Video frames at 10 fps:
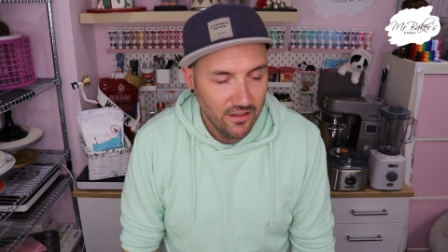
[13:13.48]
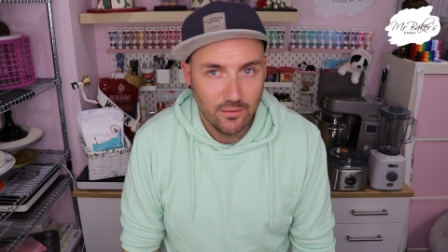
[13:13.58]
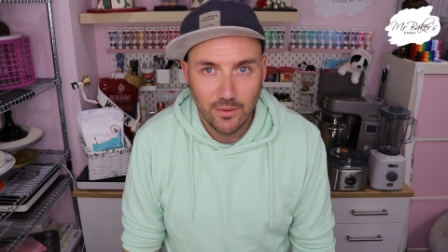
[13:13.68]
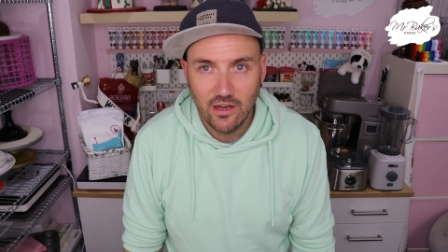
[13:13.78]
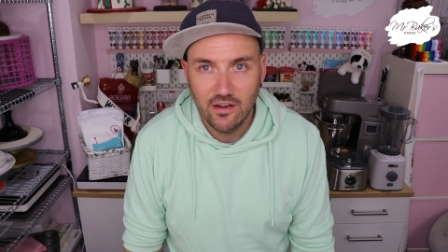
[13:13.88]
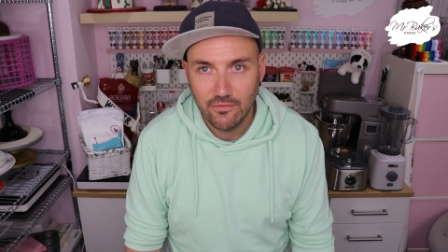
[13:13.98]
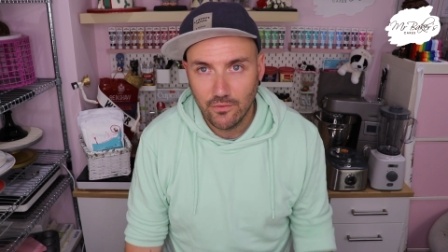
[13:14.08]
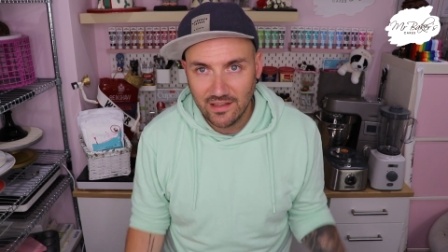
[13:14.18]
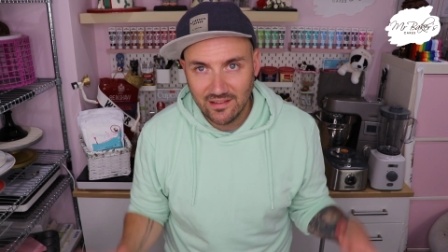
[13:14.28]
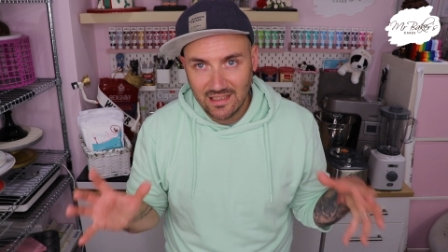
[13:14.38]
So we kind of
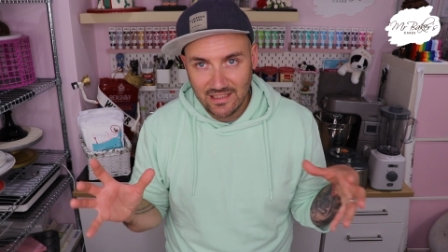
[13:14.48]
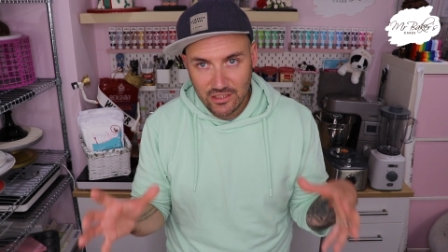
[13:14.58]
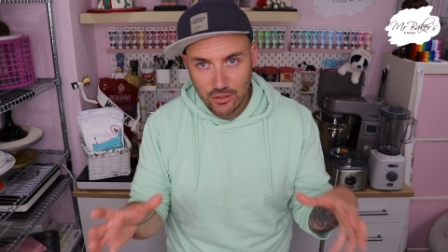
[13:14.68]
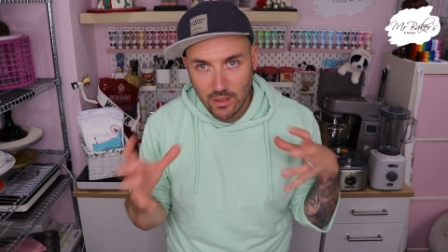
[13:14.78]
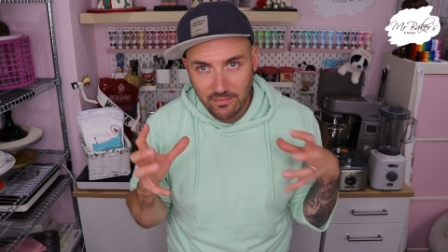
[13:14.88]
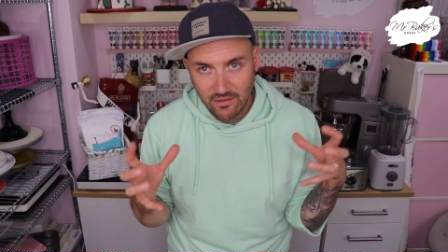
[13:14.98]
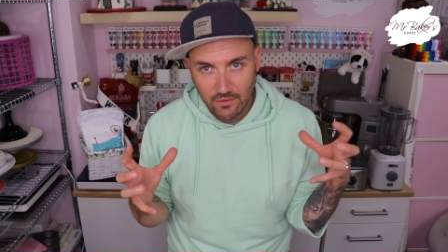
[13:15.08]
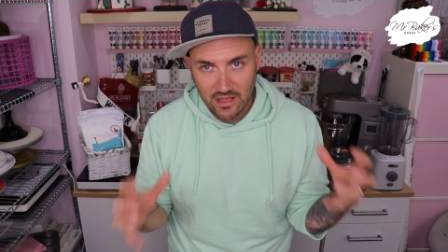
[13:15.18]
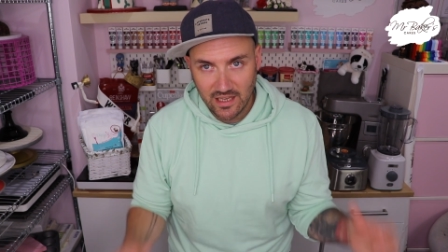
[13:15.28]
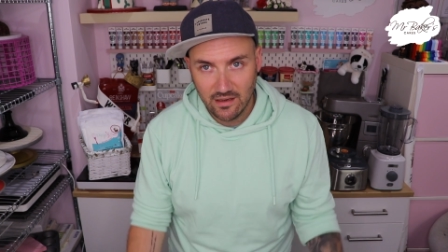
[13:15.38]
frantically stripped
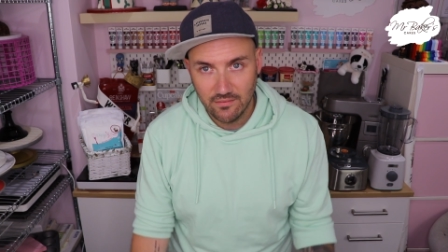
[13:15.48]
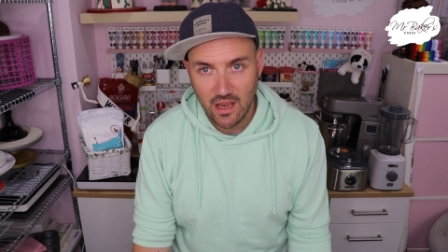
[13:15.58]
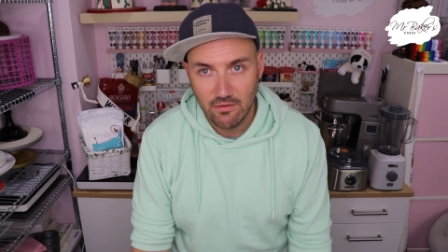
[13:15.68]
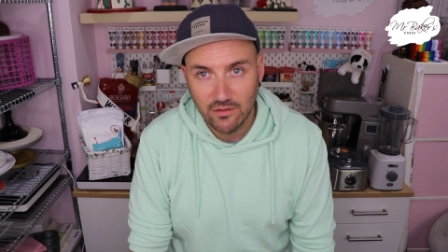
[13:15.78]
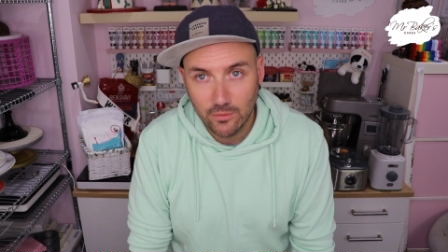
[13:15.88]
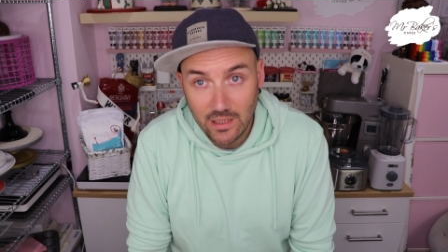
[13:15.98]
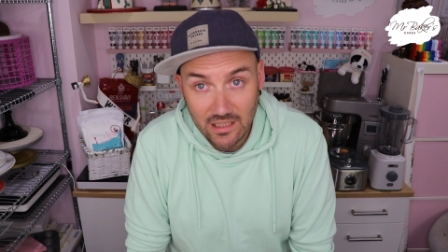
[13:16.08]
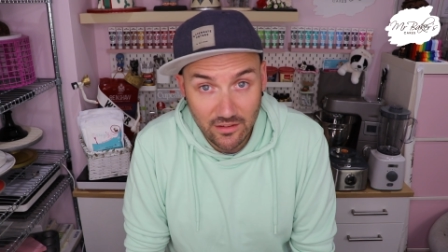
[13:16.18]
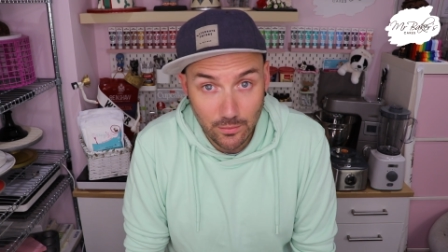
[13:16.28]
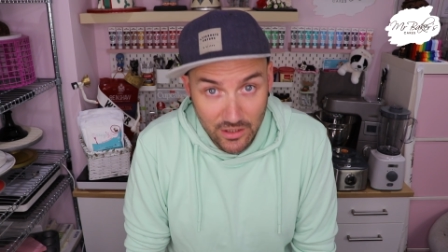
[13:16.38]
everything out of there as
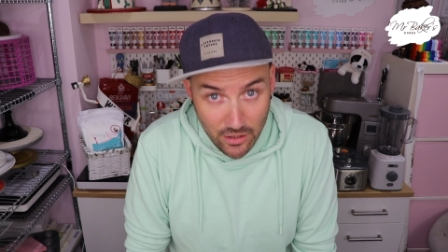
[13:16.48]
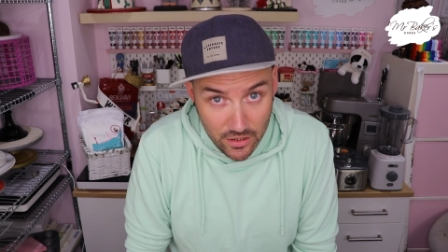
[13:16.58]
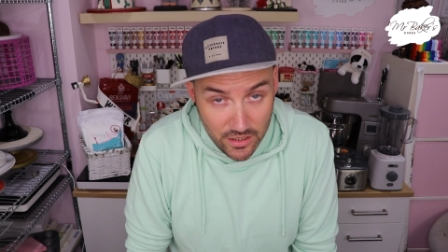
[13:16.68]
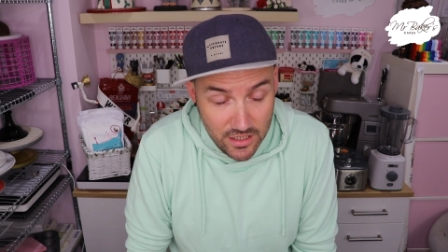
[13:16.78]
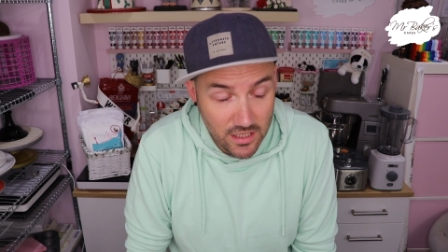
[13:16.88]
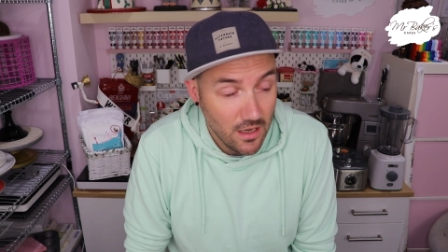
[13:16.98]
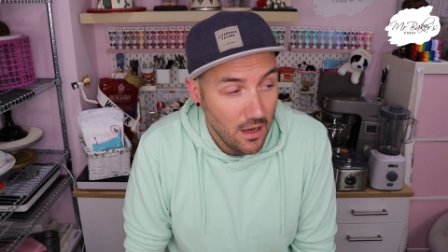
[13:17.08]
quickly as we could.